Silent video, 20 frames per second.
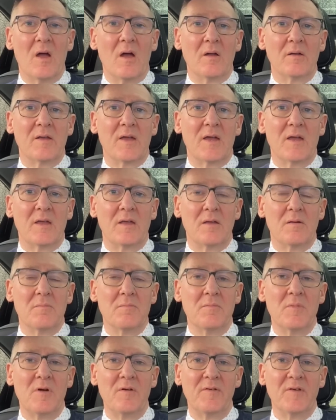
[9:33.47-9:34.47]
Okay,
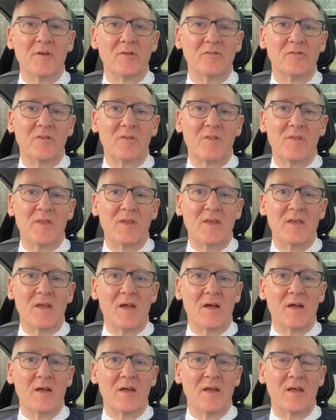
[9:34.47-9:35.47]
moving on to the
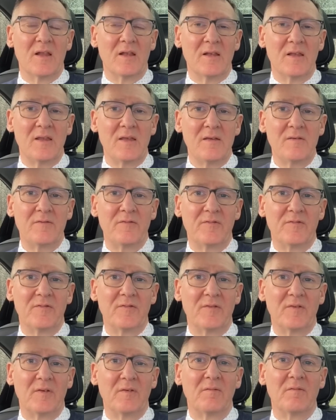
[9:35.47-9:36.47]

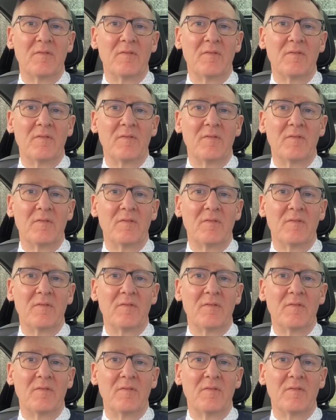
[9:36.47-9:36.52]
Leaf.